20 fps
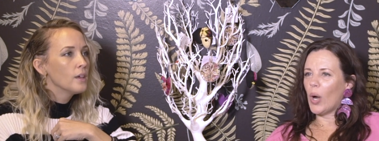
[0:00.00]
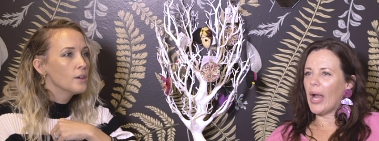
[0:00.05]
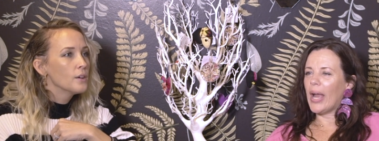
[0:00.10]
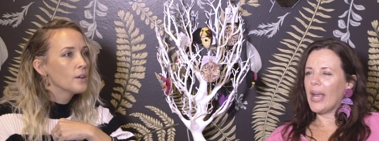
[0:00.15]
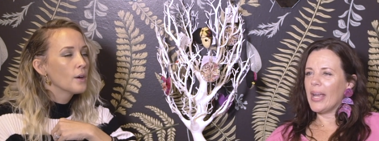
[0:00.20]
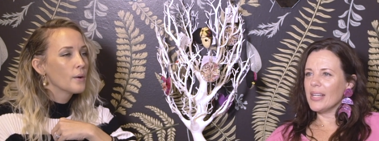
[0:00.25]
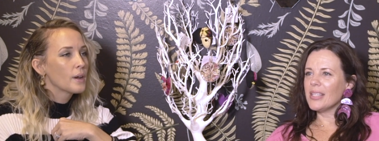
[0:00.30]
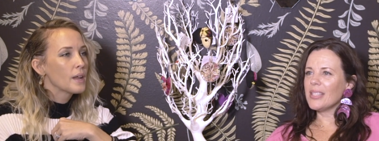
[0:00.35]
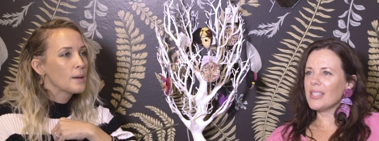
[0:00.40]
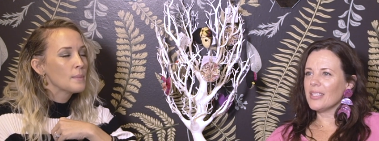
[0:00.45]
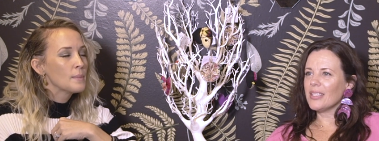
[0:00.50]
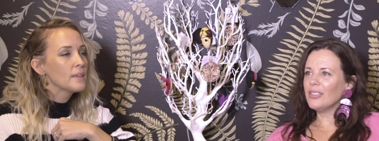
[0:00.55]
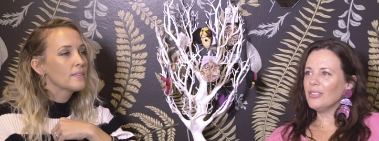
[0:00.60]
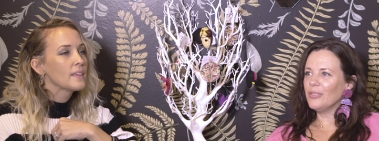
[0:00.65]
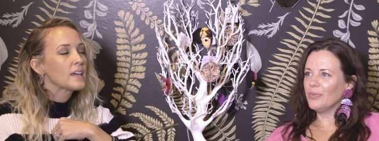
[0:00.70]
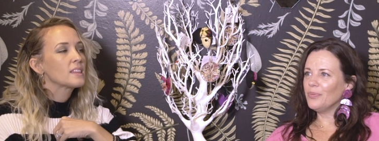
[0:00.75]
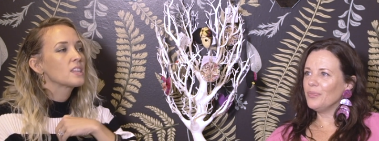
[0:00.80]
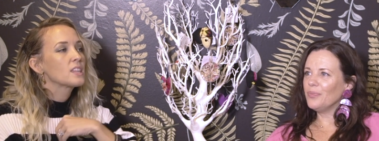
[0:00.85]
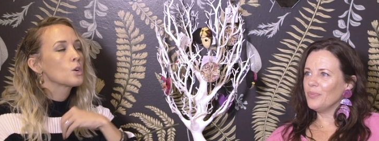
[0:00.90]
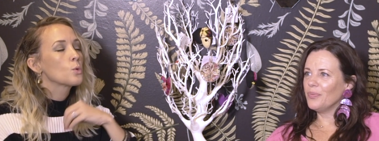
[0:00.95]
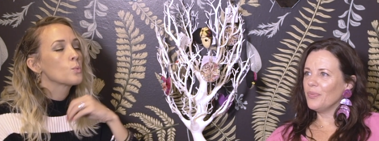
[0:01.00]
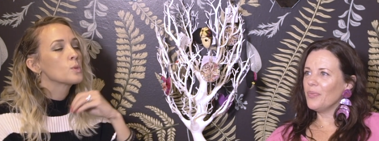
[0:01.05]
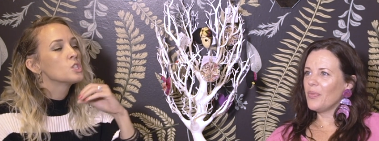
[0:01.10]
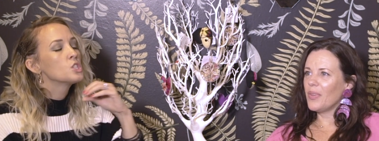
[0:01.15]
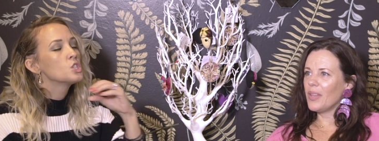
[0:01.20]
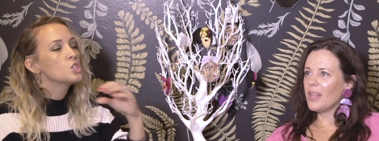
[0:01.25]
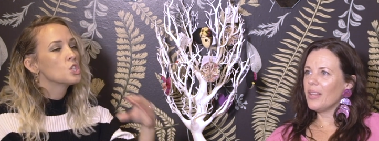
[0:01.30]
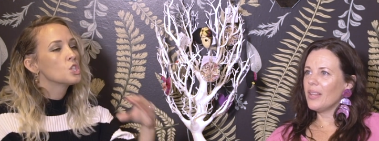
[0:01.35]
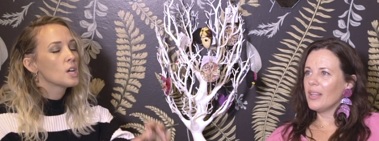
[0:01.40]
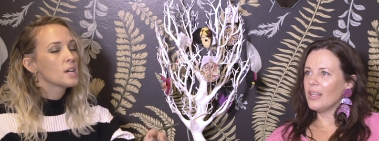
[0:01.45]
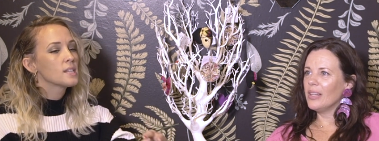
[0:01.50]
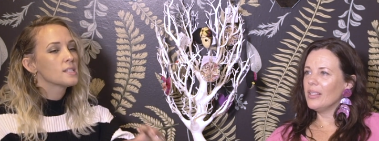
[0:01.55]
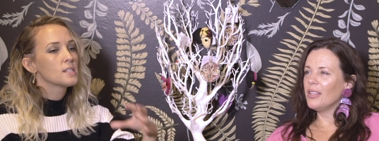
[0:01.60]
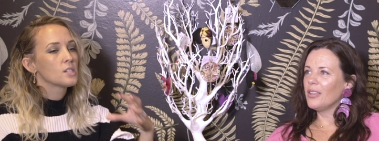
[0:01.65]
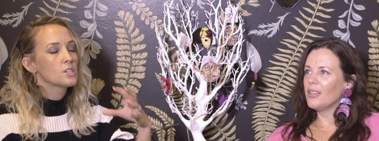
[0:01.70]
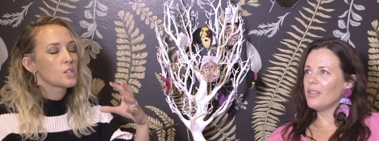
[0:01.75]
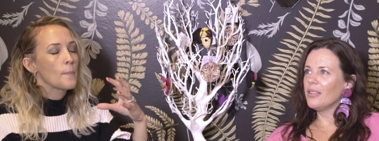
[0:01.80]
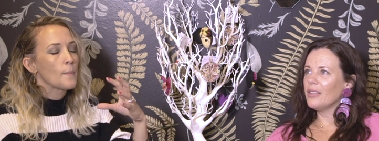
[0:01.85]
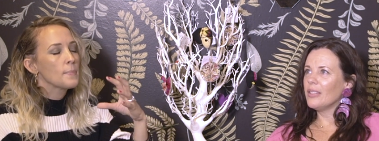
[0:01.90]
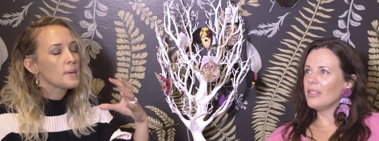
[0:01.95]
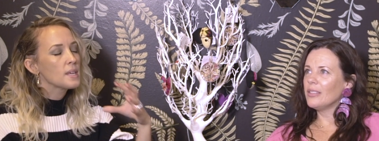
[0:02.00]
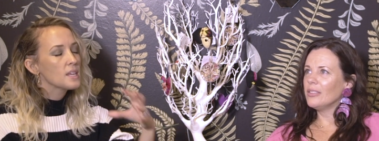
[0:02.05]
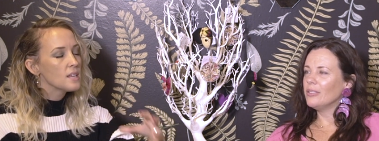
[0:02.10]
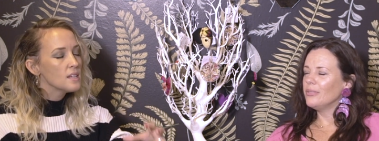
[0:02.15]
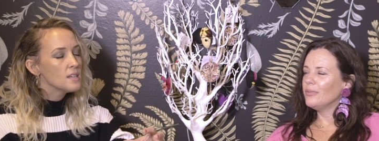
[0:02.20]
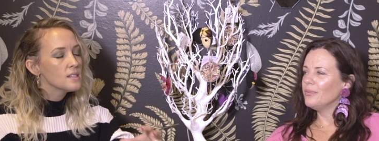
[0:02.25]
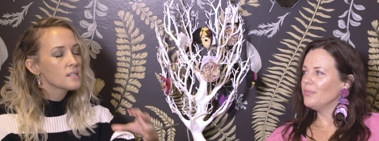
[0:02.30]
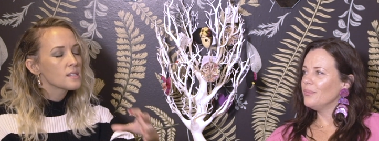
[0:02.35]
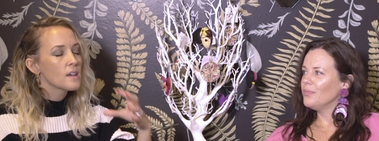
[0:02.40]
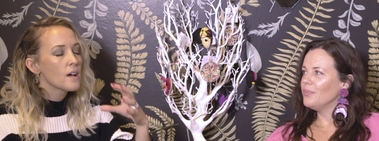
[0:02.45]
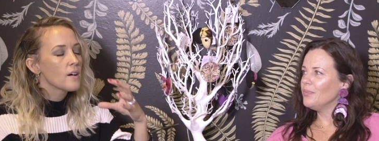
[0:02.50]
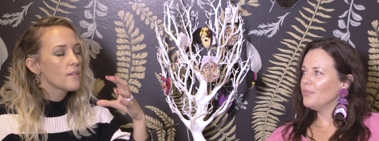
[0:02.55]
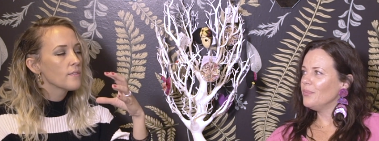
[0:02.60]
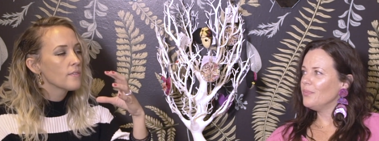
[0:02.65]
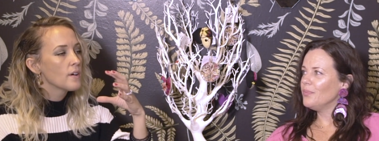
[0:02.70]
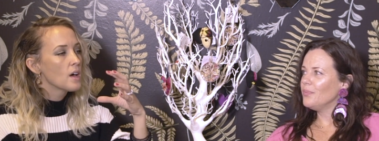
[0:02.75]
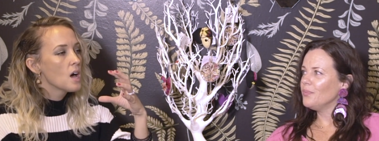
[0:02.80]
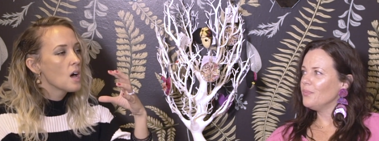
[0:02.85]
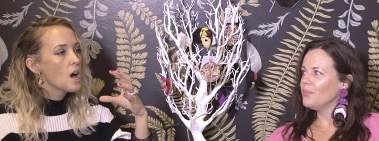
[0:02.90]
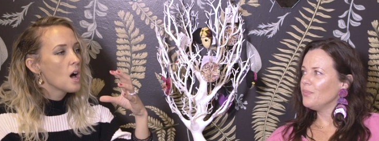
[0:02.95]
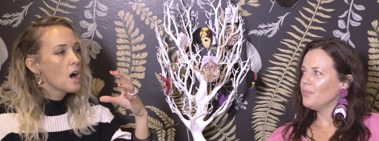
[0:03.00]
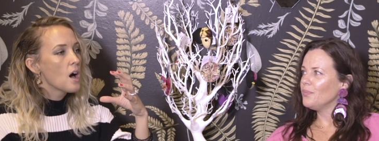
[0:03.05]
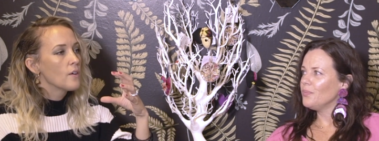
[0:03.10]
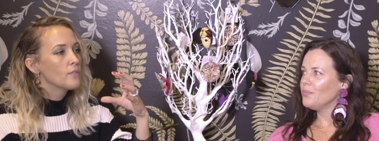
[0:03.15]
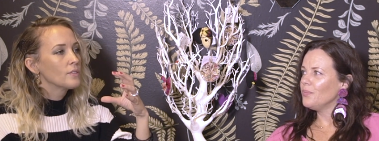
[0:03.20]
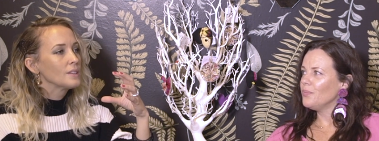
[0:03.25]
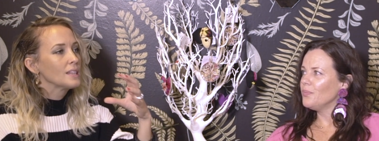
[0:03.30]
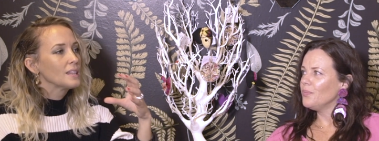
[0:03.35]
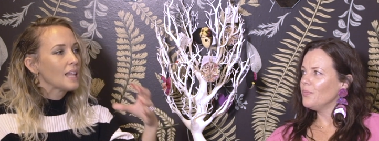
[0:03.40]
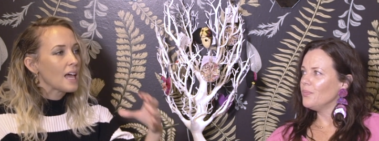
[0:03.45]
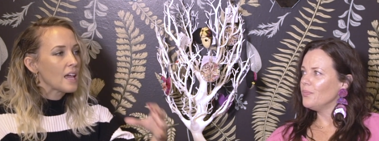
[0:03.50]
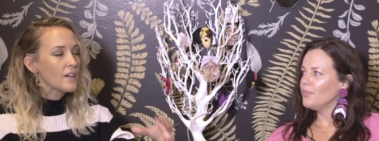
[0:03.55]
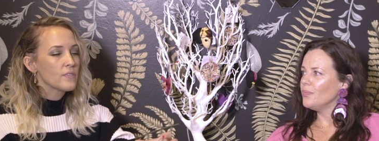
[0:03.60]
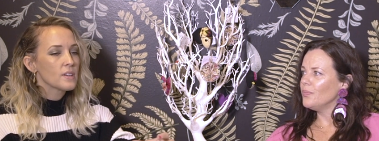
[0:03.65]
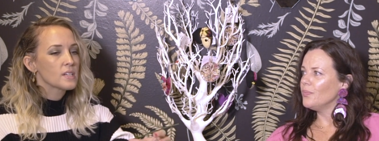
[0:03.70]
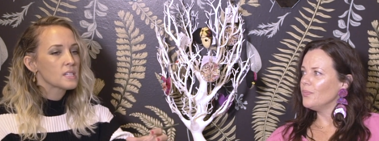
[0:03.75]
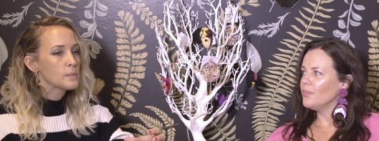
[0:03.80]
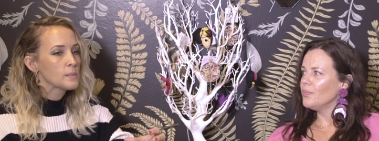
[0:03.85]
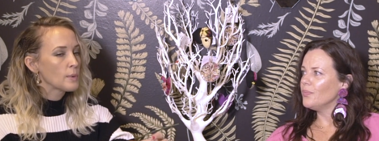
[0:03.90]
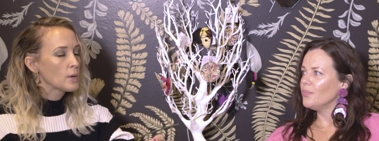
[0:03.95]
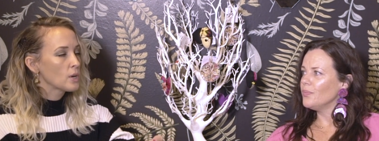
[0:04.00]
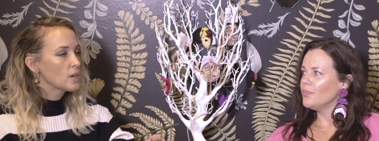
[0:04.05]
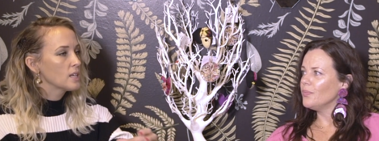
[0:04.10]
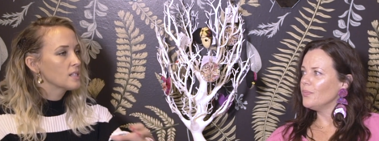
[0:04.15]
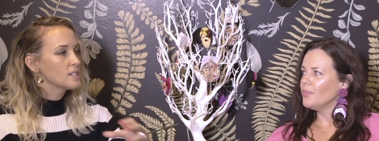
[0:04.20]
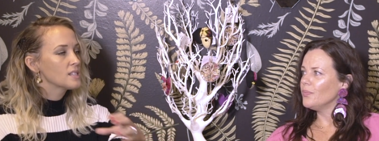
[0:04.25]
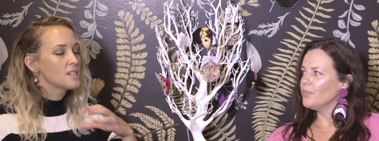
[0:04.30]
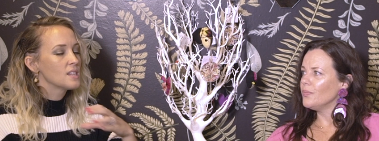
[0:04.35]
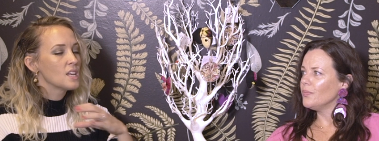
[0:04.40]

Speaker 1: Right. You know what I mean? Like, there was just, there's a piece of of life experience